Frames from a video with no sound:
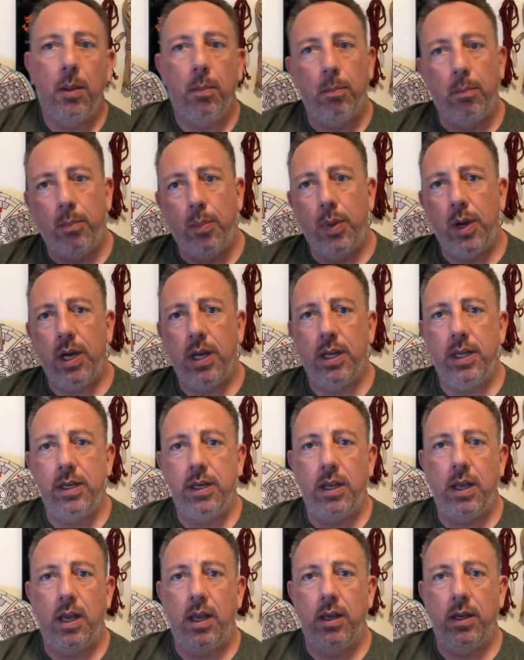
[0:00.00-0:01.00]
But
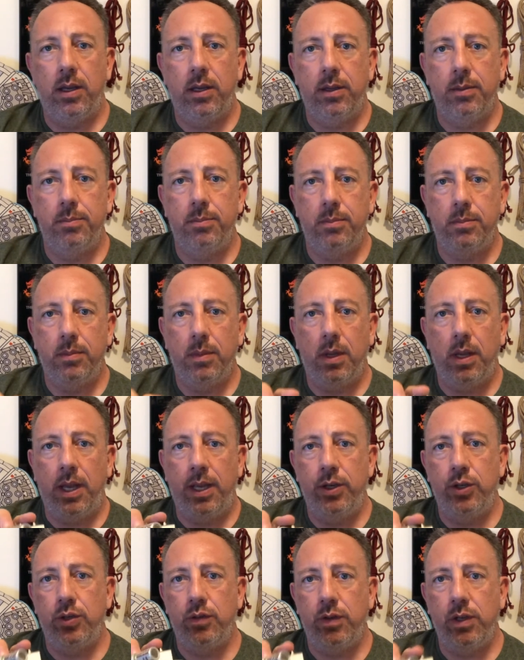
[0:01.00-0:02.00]
I
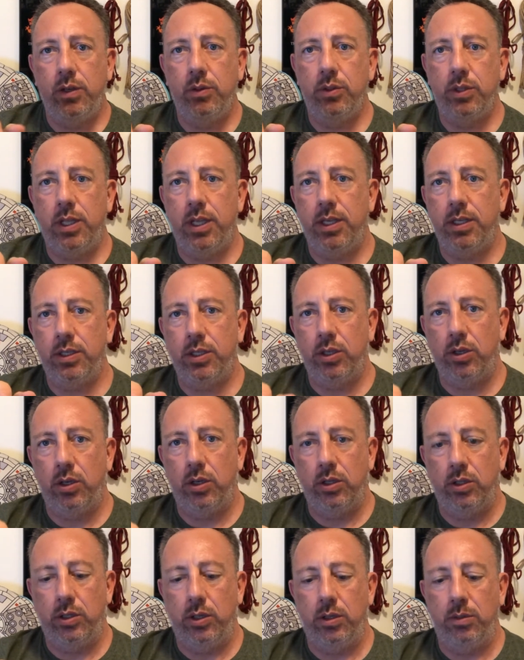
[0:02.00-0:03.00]
usually use this
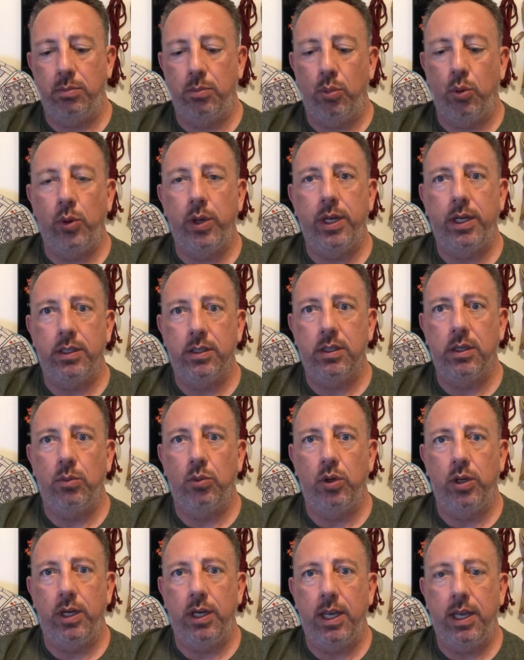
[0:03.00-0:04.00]
to point at
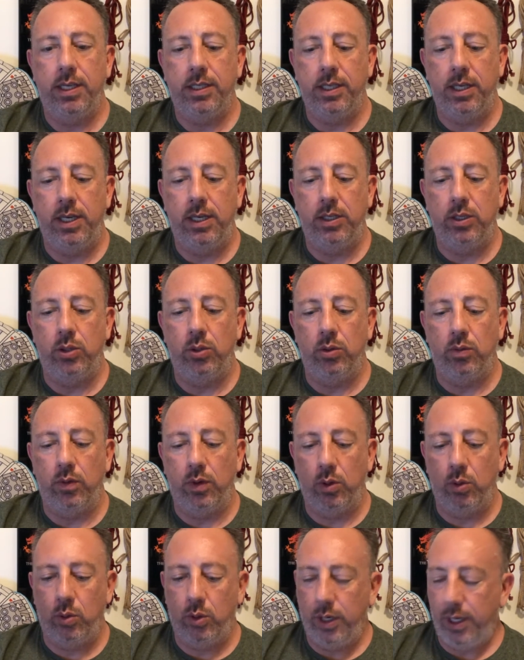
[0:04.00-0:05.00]
someone in case I need to do a
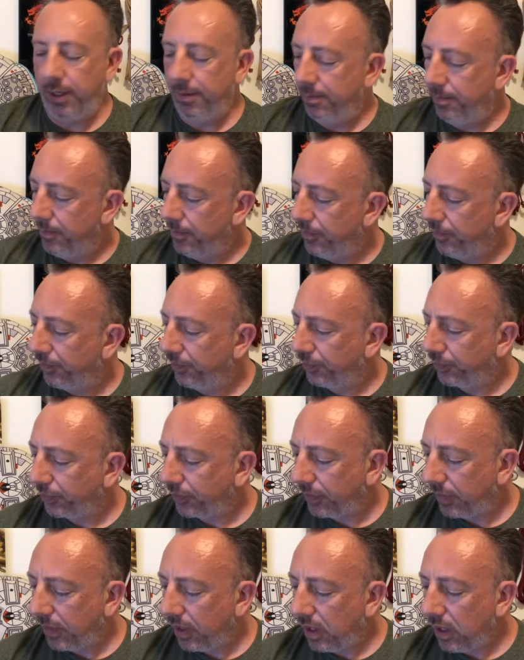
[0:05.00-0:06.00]
recording.
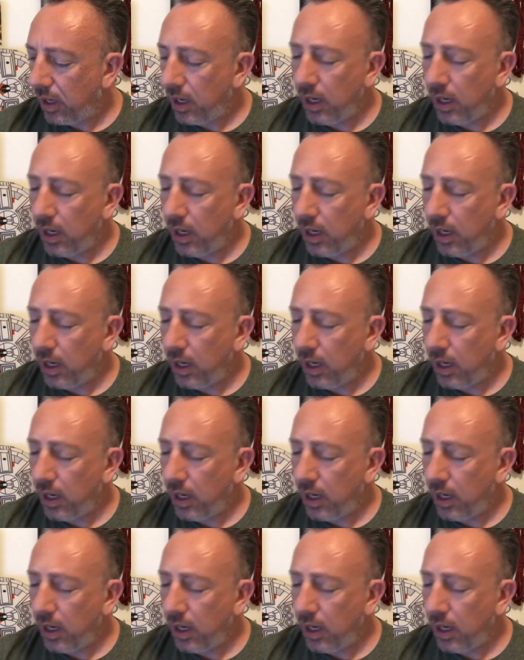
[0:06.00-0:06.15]
A